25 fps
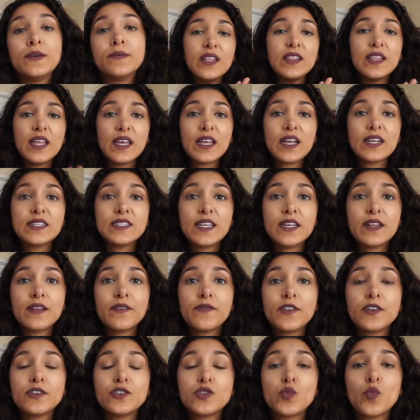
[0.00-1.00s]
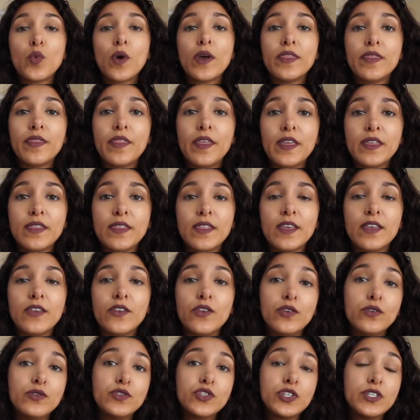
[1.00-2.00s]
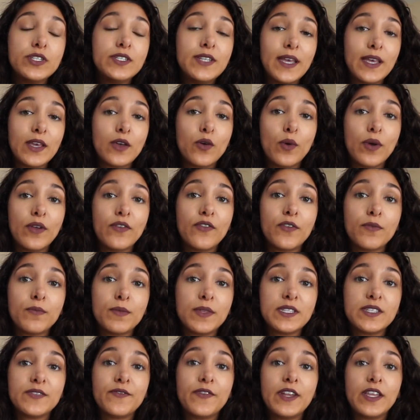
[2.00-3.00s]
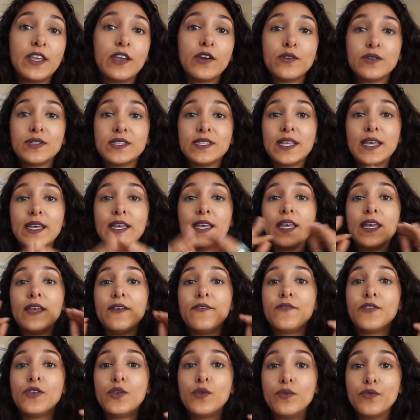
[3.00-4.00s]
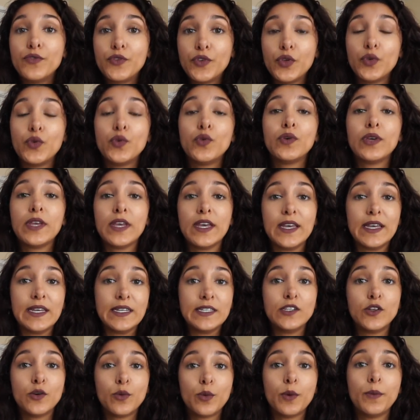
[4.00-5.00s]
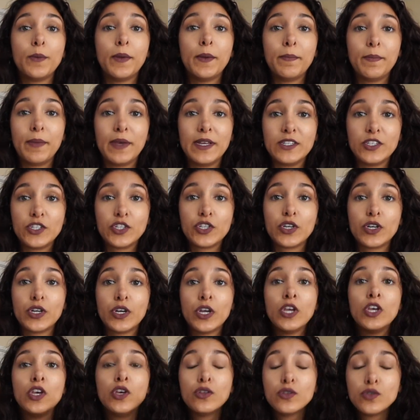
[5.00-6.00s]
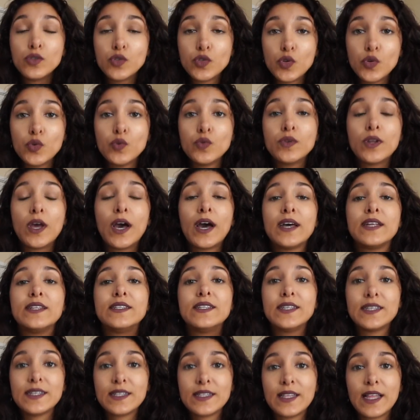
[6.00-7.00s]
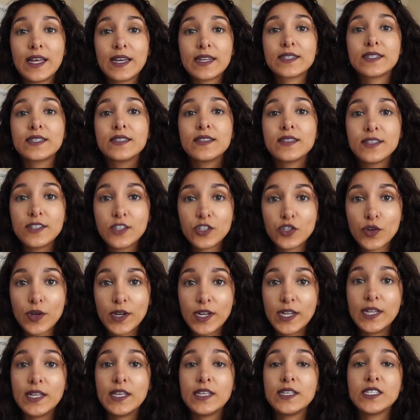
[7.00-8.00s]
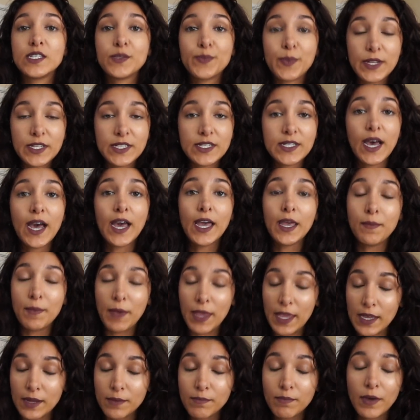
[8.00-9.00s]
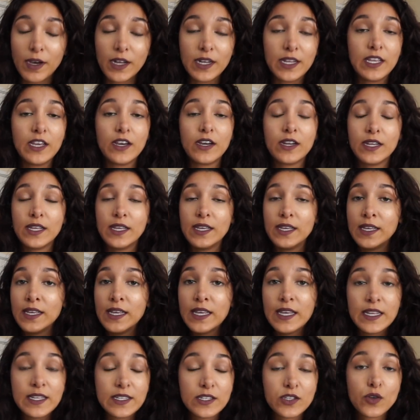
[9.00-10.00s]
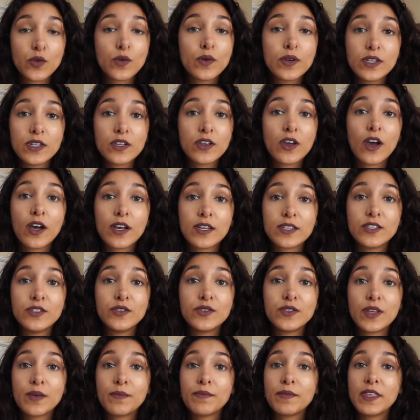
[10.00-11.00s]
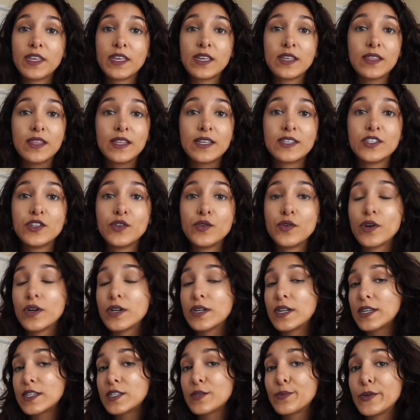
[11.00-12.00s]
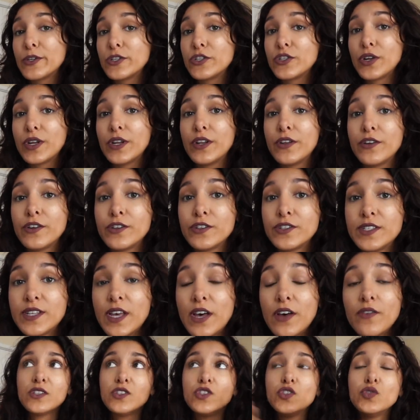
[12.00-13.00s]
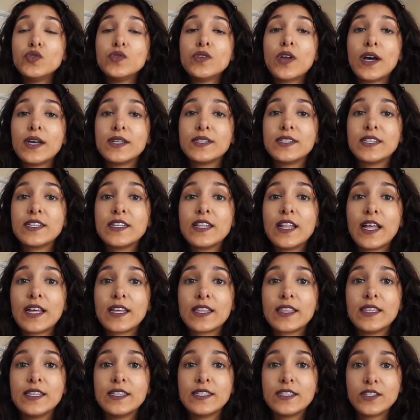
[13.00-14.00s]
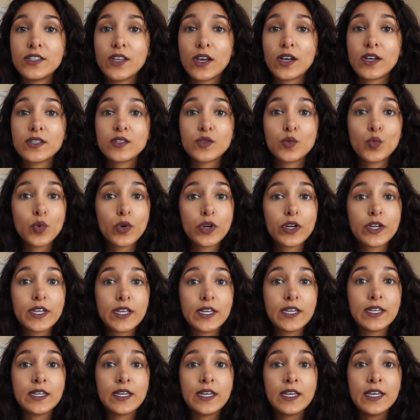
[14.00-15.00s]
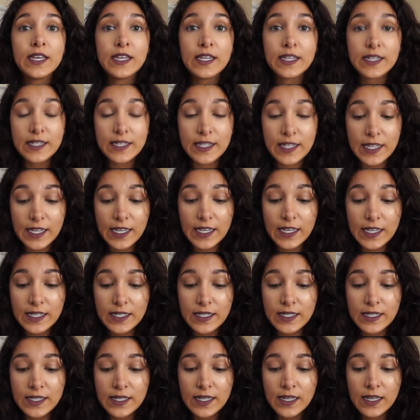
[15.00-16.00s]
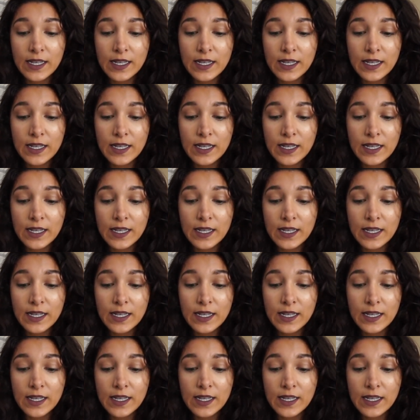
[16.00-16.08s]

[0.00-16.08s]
Like I said, if there's one thing that you should take away from this video is that if you do get a Doberman Pinscher, do not neglect the training. Spend time and money on it. It's going to cost you something unless you are an expert trainer yourself. Do not neglect this dog's working needs.